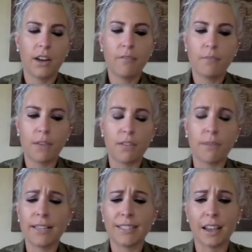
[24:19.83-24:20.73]

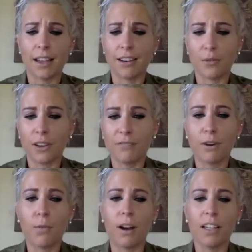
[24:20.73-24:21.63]
love being with my
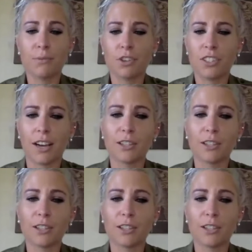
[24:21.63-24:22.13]
son, going for walks,